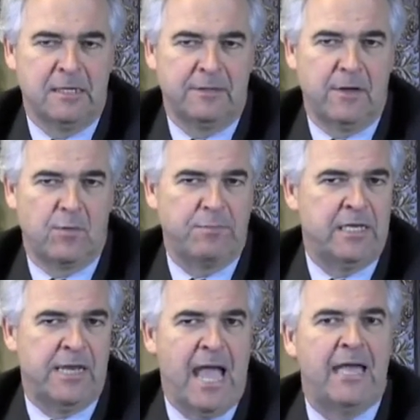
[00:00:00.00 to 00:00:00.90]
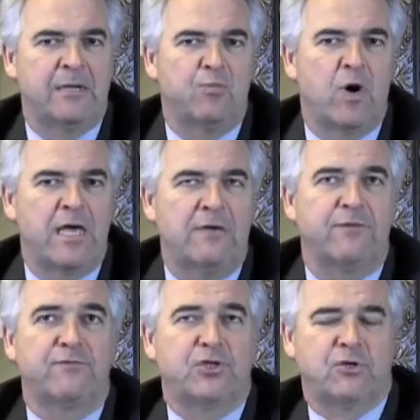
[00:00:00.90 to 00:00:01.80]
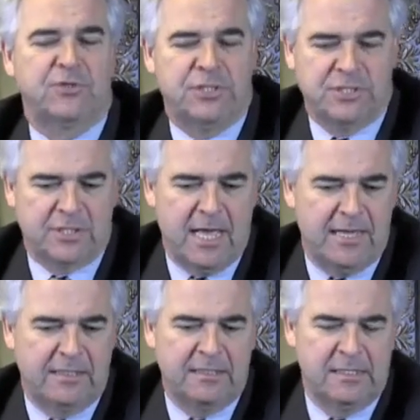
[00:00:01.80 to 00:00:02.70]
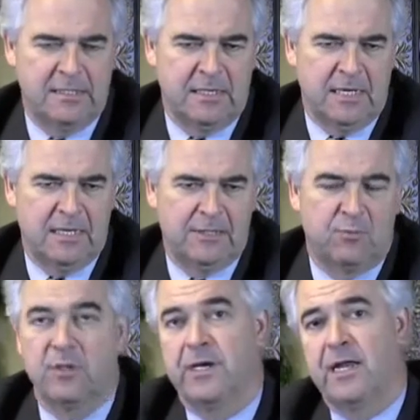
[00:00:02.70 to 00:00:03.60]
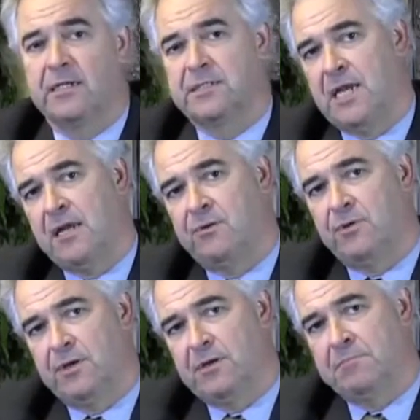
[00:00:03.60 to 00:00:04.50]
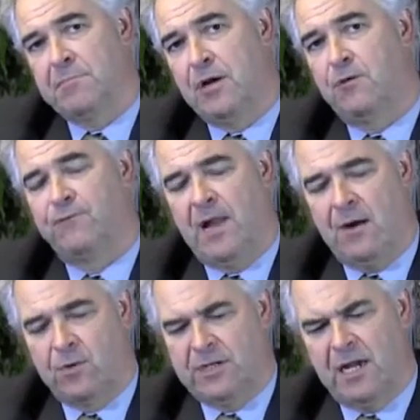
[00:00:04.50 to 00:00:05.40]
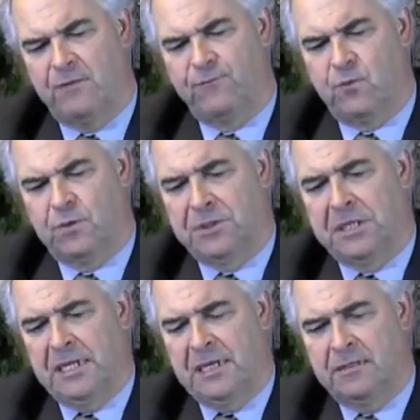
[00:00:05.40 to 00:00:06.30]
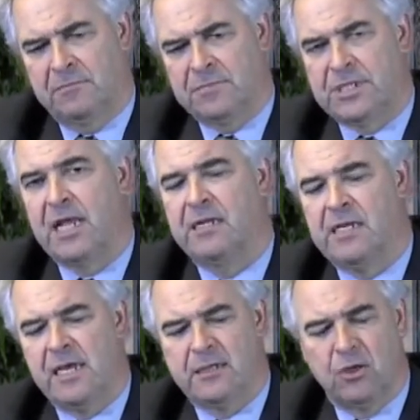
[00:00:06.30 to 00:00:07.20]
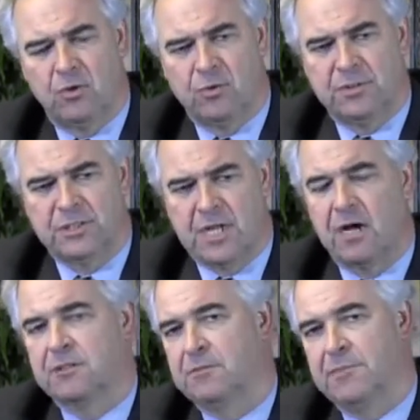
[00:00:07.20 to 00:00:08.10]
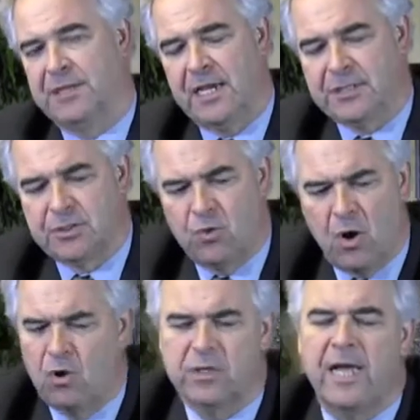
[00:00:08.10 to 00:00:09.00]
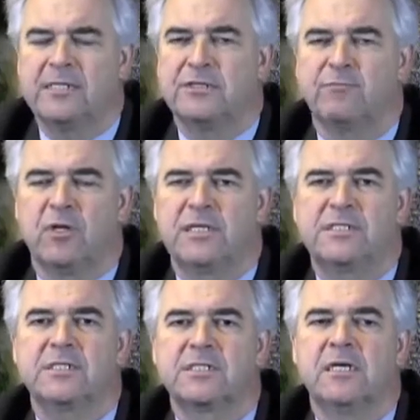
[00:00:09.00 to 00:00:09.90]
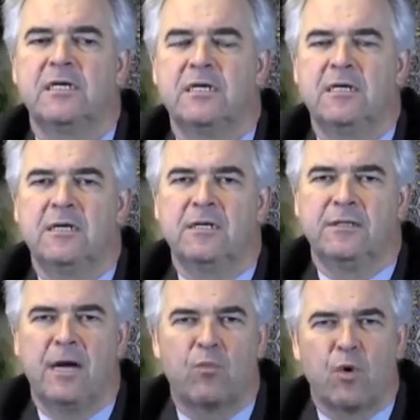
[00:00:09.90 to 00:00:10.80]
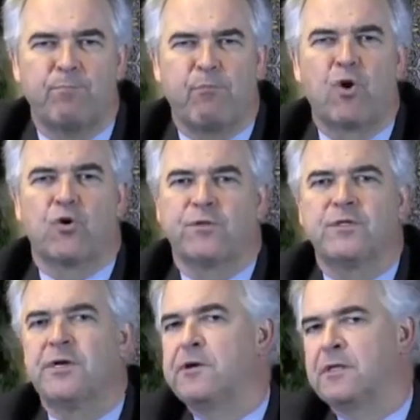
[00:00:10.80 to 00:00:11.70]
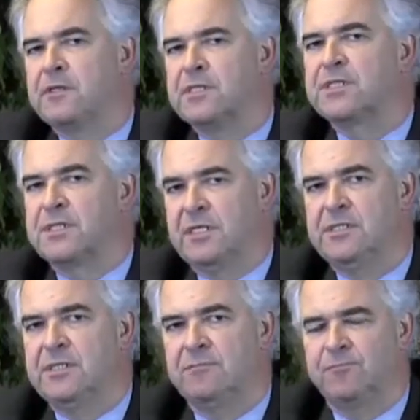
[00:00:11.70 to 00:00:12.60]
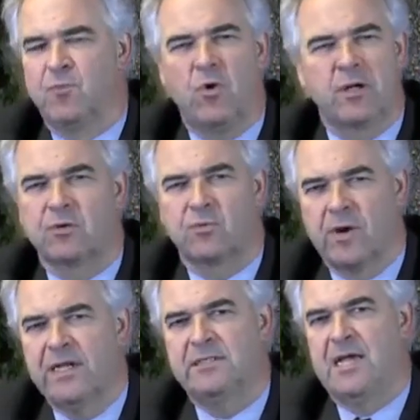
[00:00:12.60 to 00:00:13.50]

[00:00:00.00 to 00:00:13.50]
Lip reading: there will be an added wave of churches like the one in Alexandria and Bellflower, California, and San Diego and Stockton, Modesto, all kinds of places that were birthed during this season. What a great